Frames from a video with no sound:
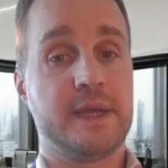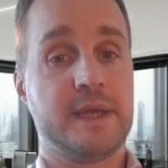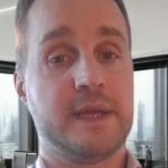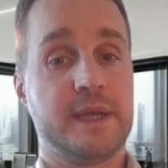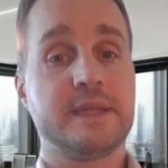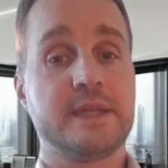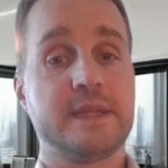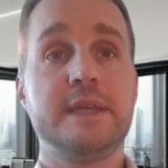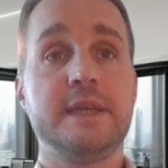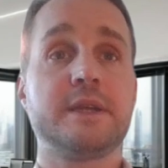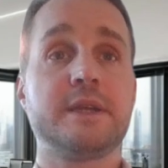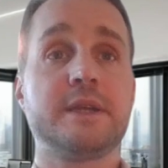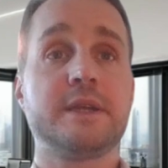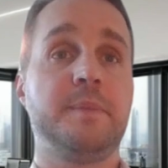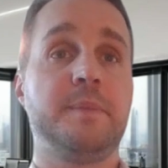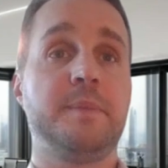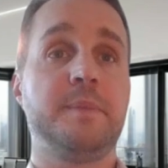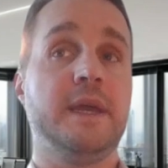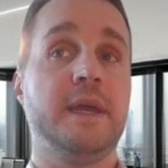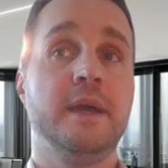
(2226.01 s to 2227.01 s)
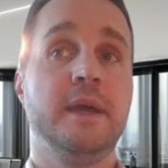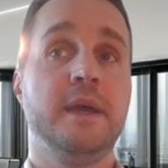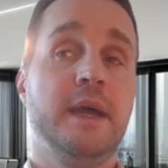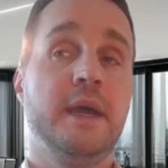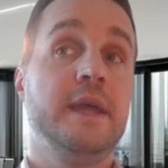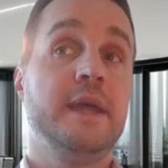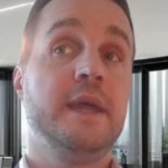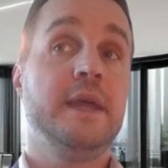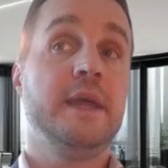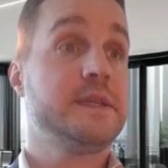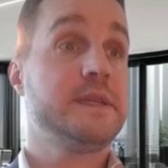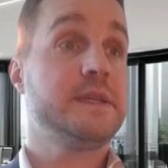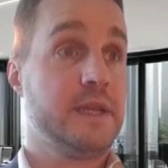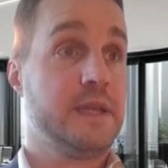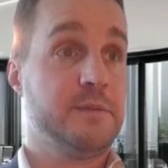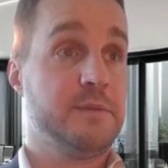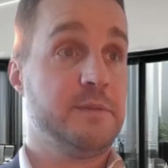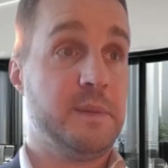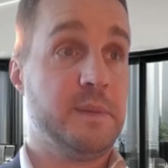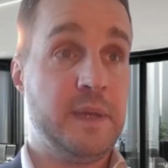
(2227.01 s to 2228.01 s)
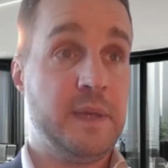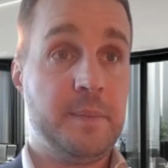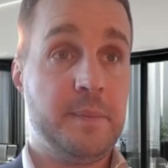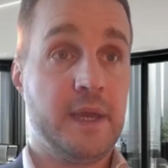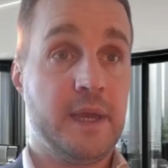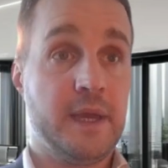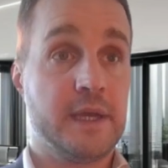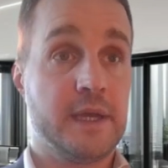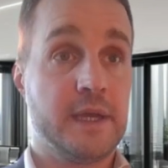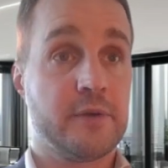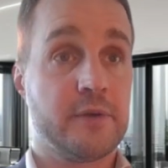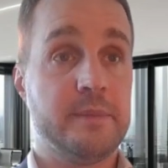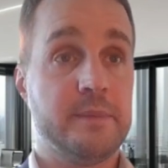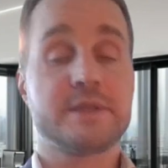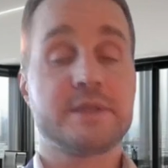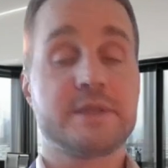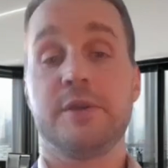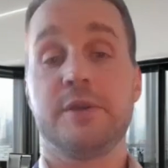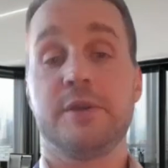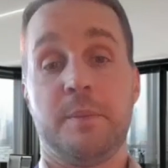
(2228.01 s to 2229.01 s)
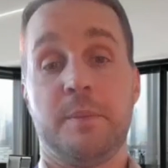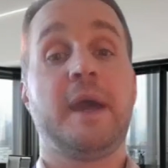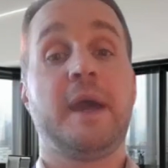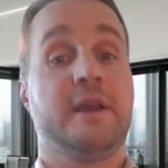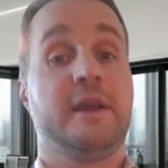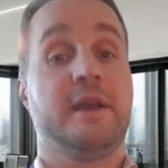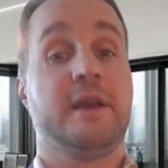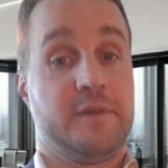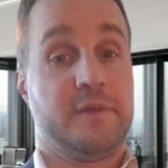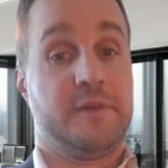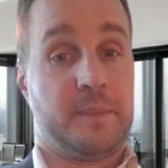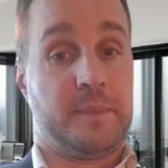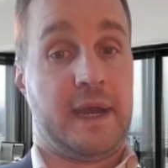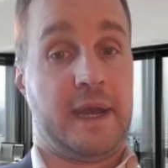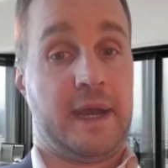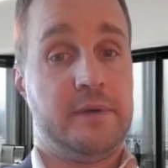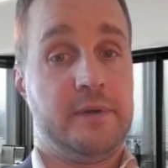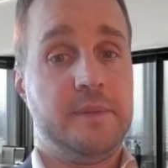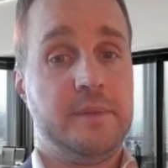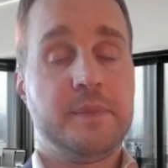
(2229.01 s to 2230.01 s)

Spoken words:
And these could either be PPA agreements, so you're paying for the power,